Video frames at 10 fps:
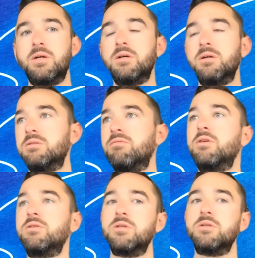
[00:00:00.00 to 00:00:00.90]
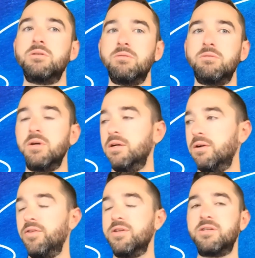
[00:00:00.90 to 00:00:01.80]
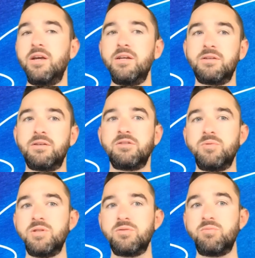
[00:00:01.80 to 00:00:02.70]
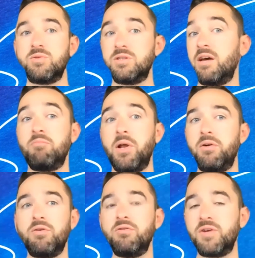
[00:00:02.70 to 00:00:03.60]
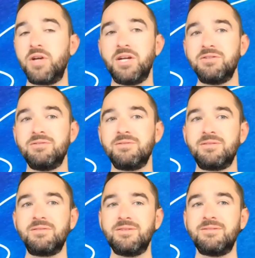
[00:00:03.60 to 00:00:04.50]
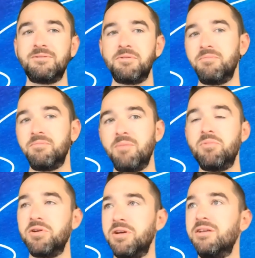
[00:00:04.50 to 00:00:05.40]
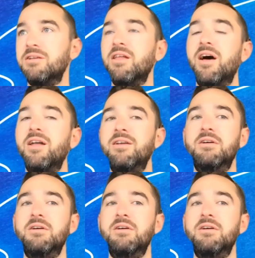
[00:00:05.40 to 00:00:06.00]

as a function? So in this case, a customer just wants to have better notifications. And so I'm looking into that.